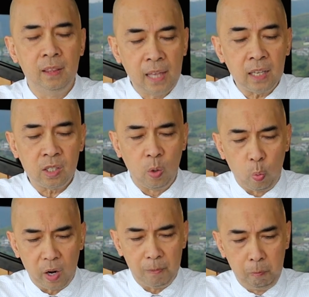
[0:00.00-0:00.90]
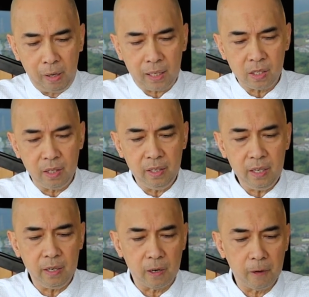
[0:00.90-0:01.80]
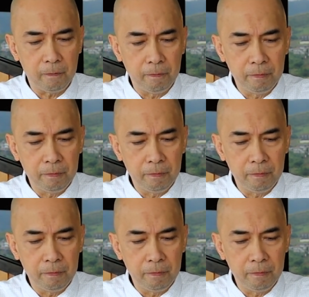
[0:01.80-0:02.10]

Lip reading: That's the word blessed here.